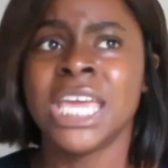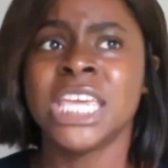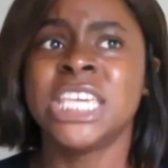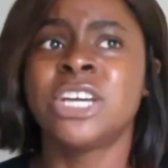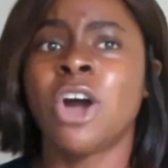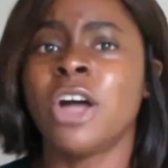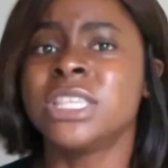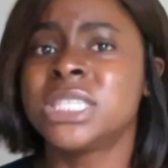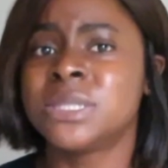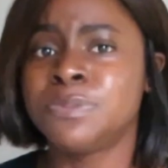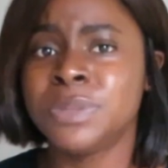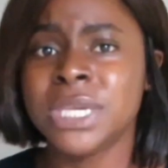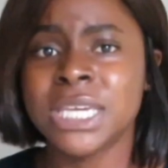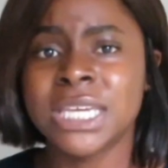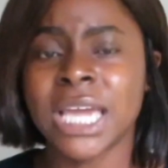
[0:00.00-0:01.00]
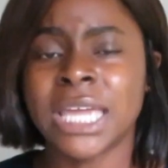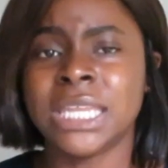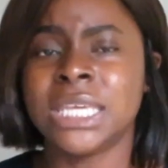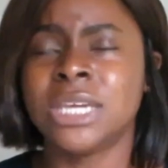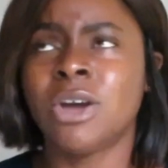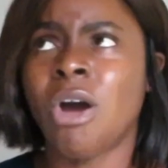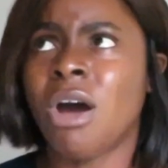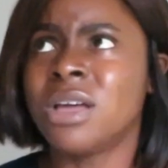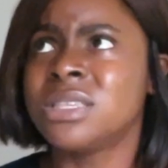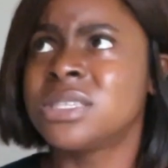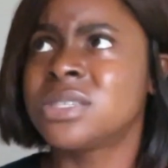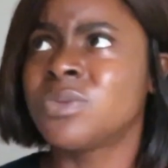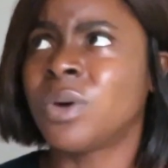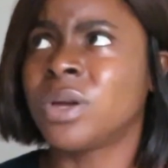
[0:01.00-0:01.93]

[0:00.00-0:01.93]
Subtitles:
he can't speak, and he can't